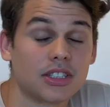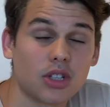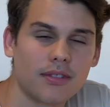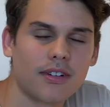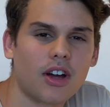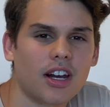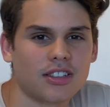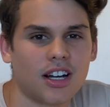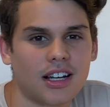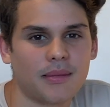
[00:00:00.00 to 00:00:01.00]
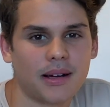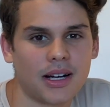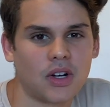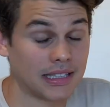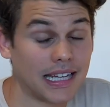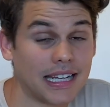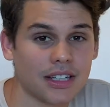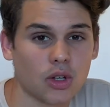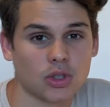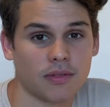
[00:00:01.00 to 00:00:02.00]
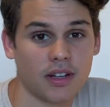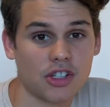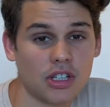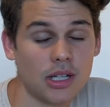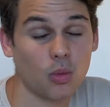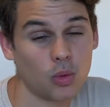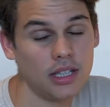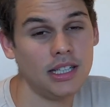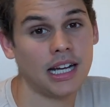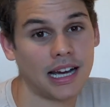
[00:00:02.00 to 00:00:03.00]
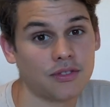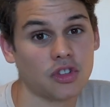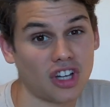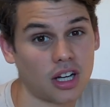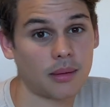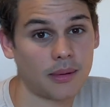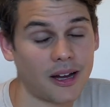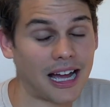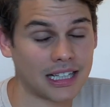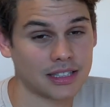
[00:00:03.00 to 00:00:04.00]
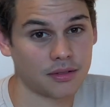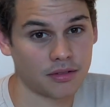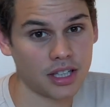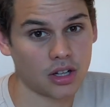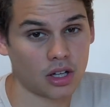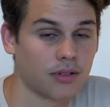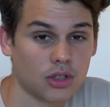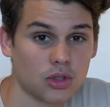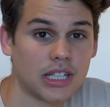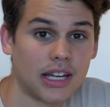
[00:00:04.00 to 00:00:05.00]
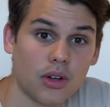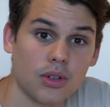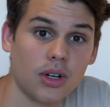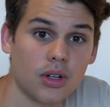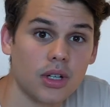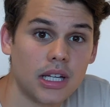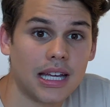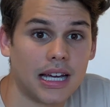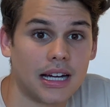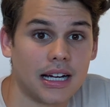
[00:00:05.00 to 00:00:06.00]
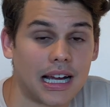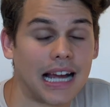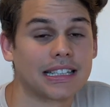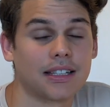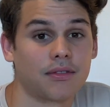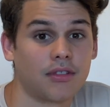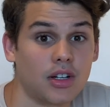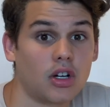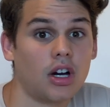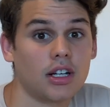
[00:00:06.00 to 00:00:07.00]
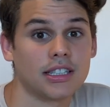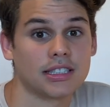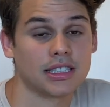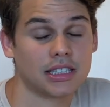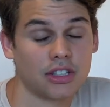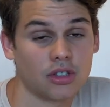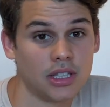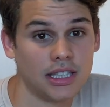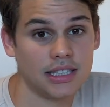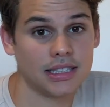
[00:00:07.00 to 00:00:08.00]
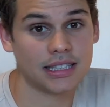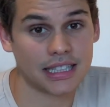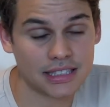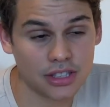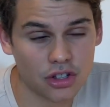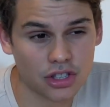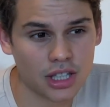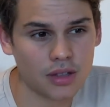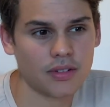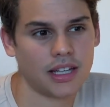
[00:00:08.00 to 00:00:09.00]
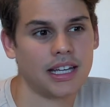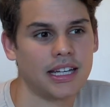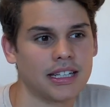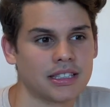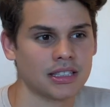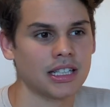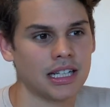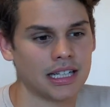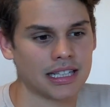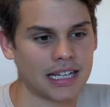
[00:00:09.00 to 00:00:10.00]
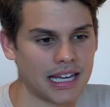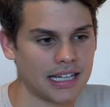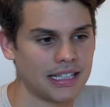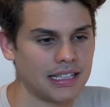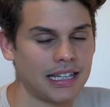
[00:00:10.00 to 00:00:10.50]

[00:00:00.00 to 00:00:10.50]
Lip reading: So if we're going to talk about taking notes efficiently, we have to talk about active recall. For those that don't know, active recall is essentially testing yourself and getting